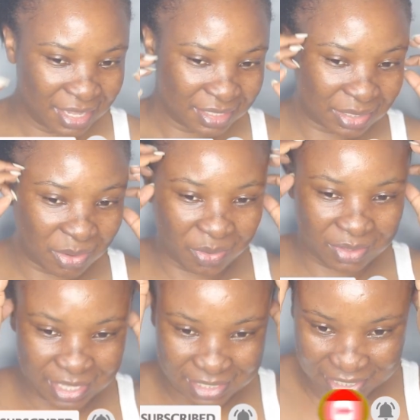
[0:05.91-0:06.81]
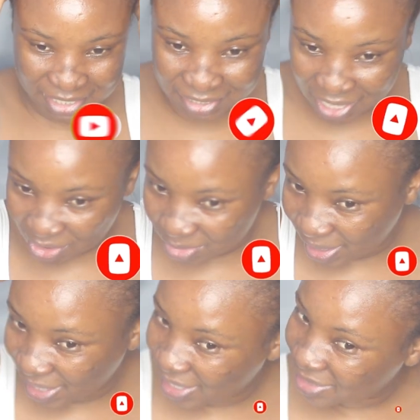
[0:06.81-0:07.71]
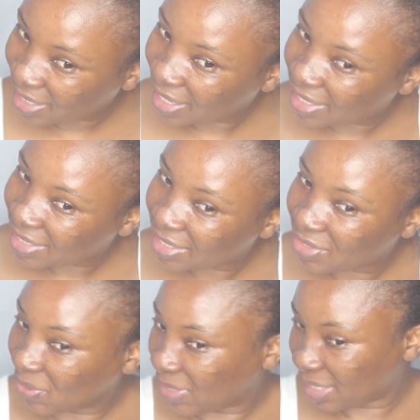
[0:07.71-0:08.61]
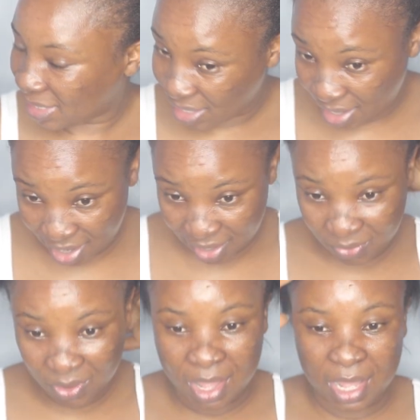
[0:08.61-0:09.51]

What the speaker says: So this is how my hair is currently looking now.